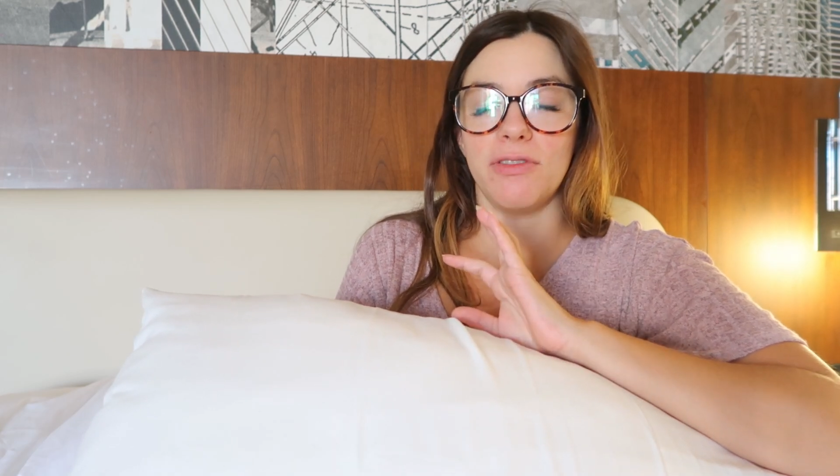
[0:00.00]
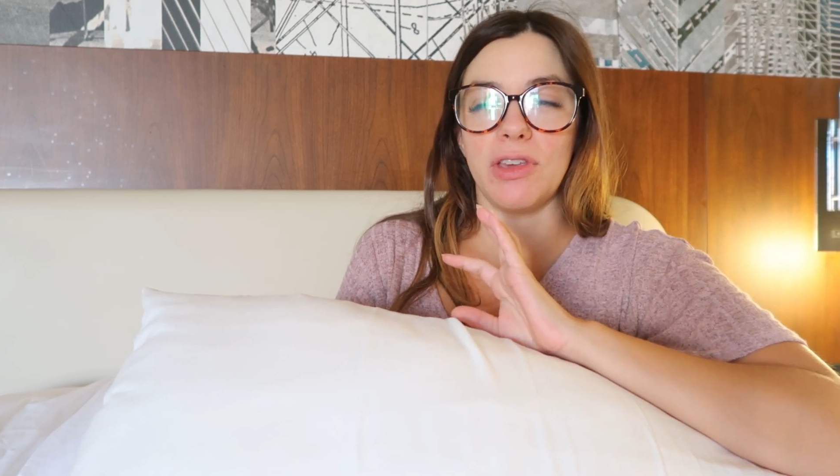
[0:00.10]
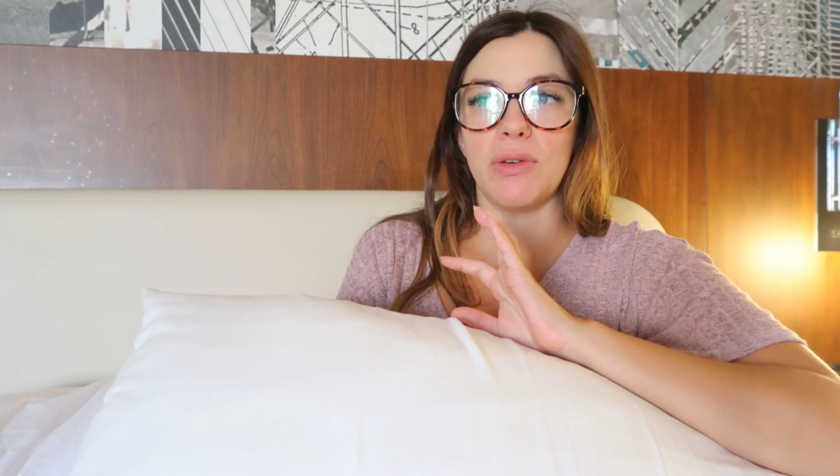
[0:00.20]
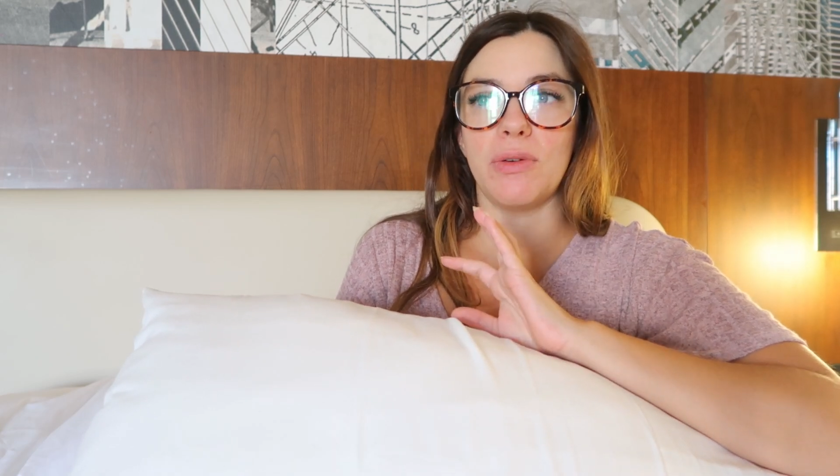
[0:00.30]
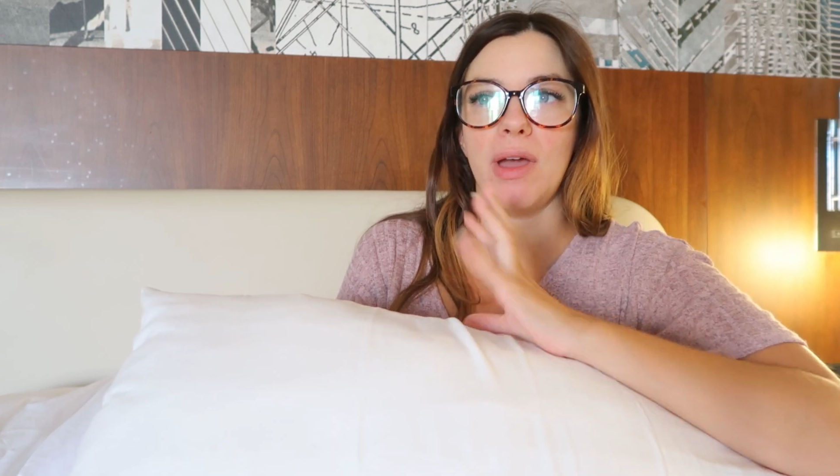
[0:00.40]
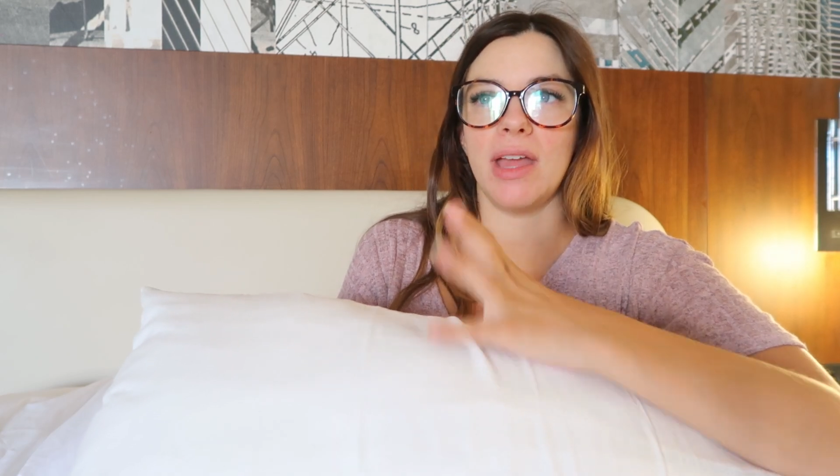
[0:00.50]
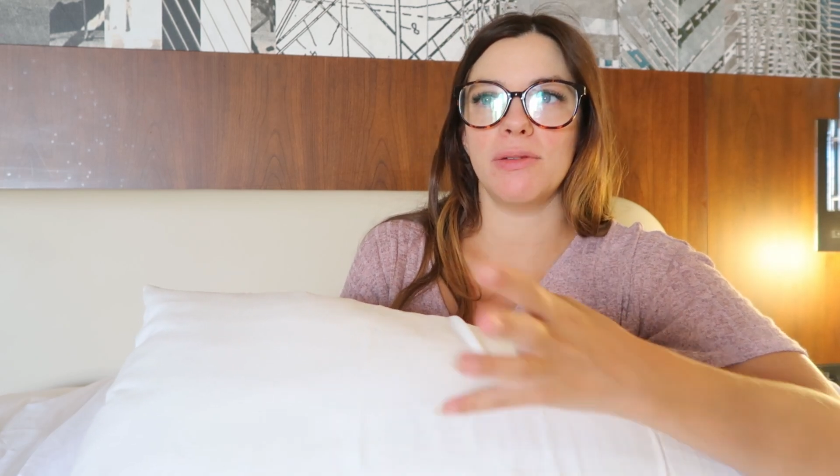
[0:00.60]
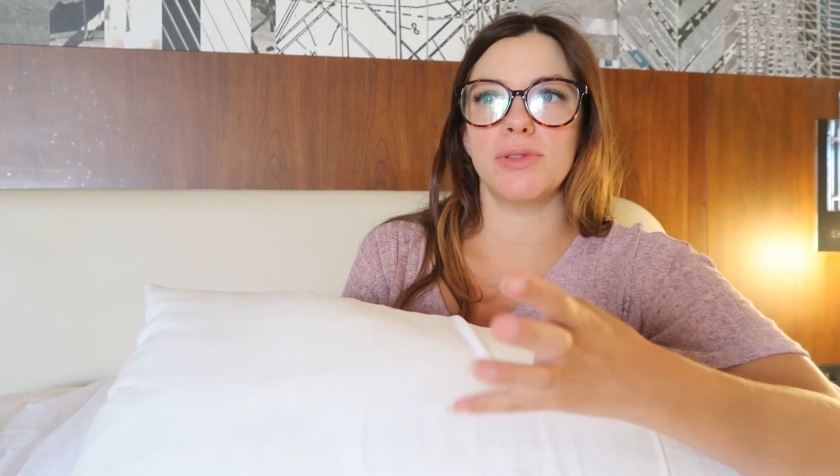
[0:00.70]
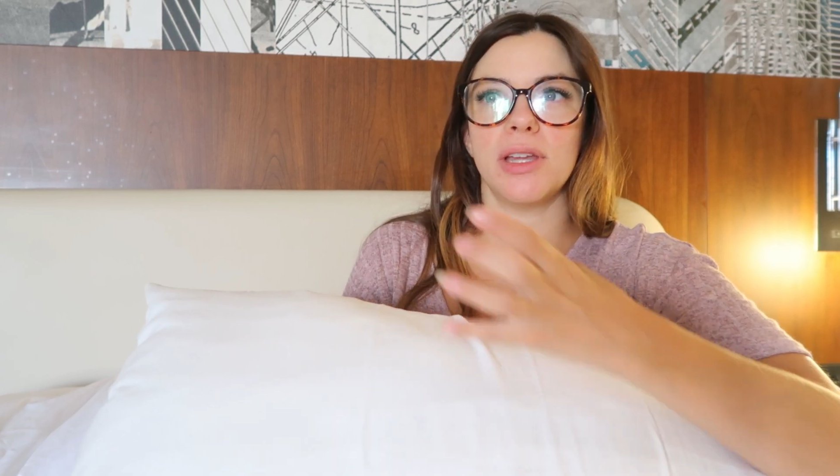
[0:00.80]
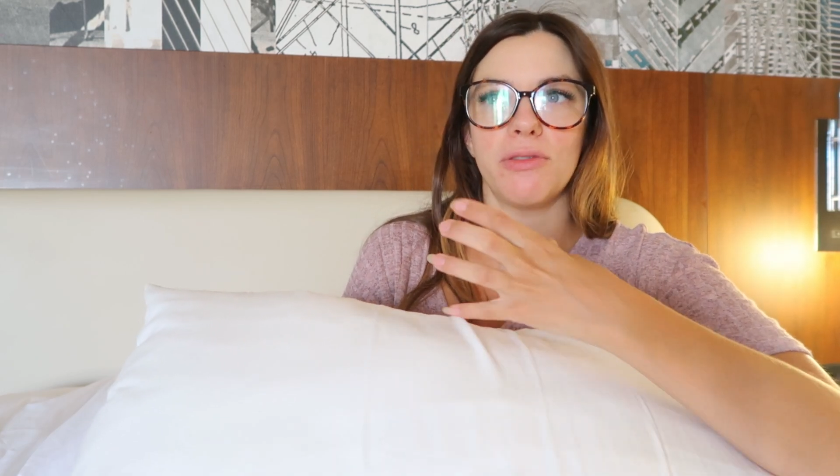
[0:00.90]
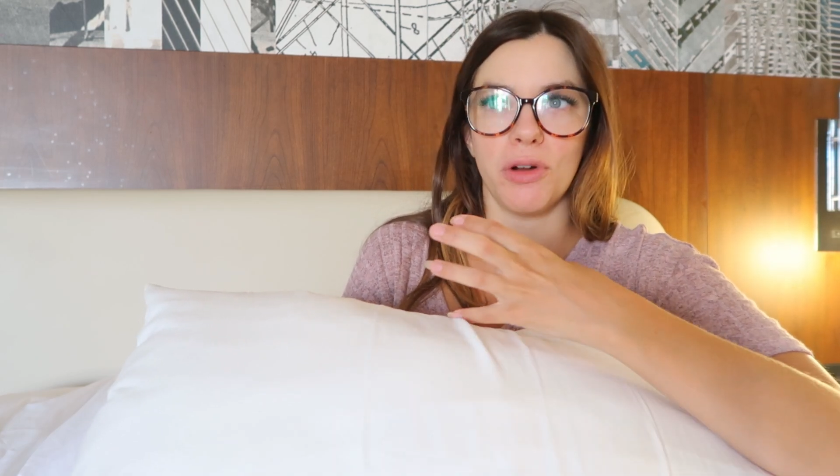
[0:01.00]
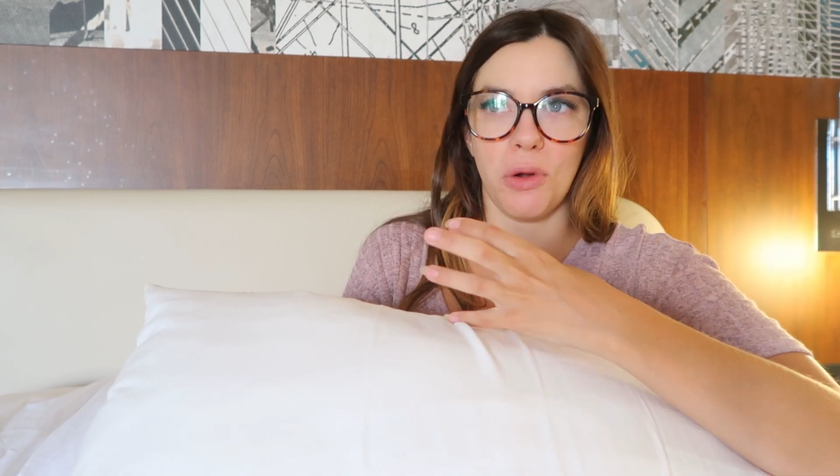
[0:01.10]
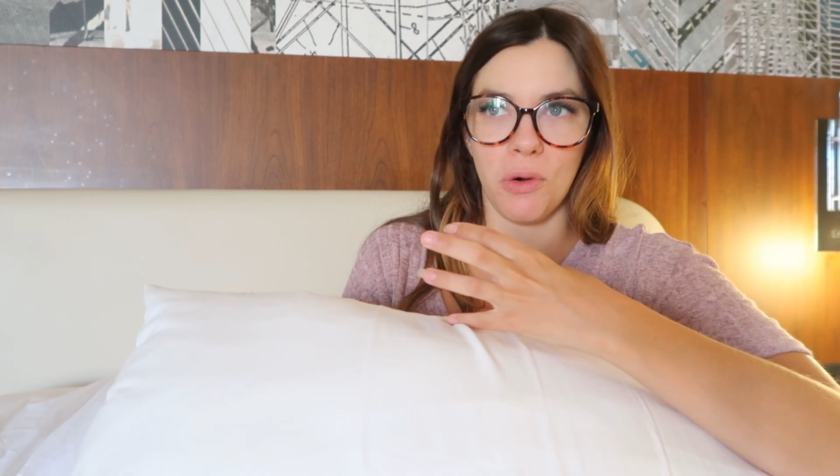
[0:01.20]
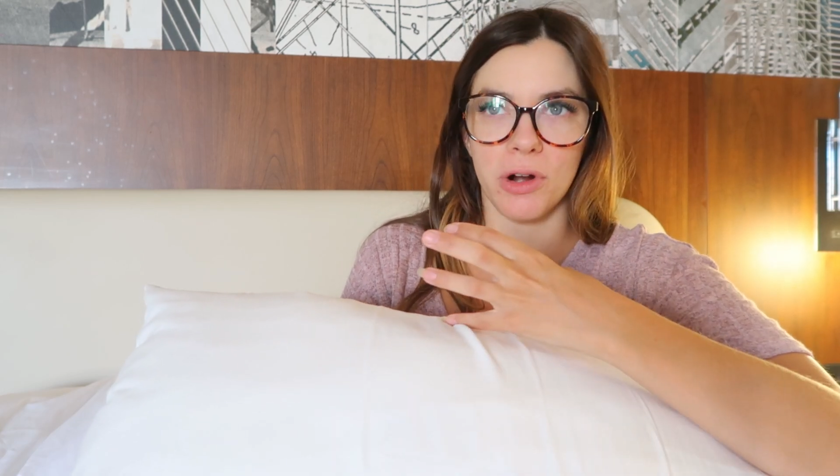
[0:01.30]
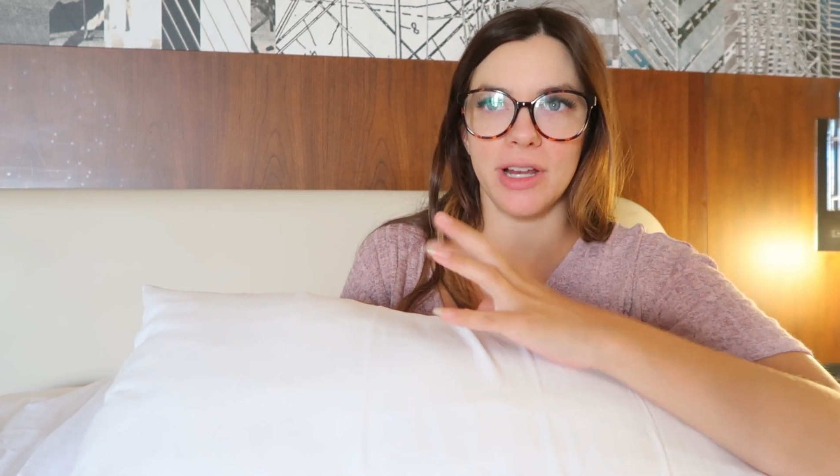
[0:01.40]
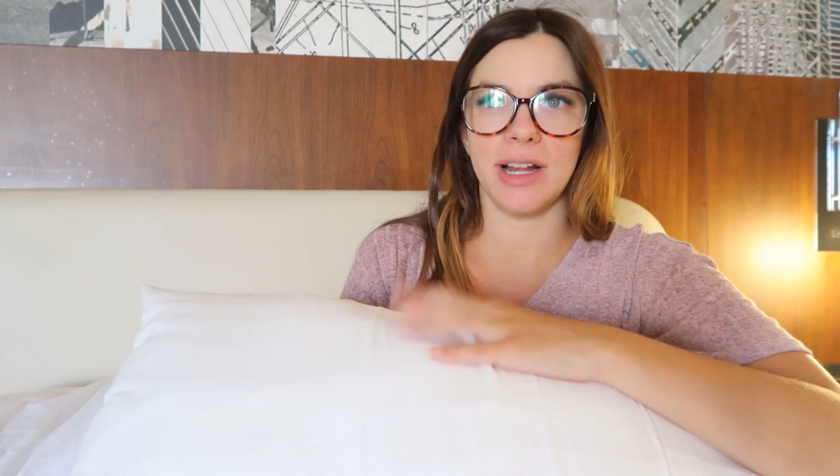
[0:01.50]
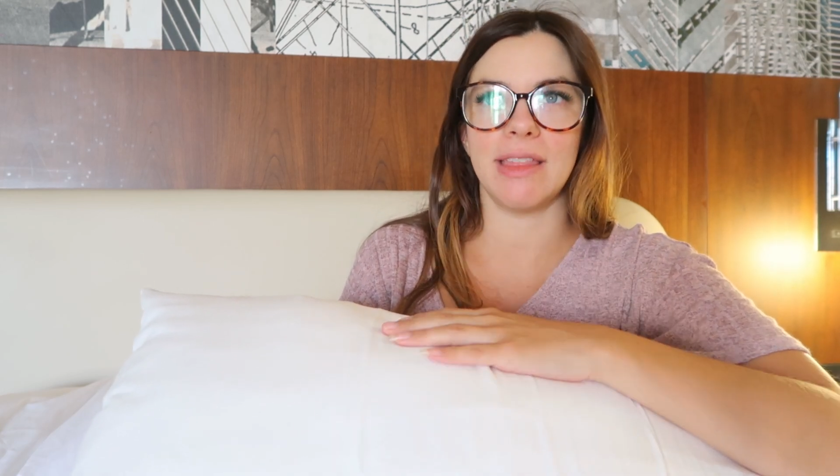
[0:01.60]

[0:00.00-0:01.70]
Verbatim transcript: view, and it was like recorded.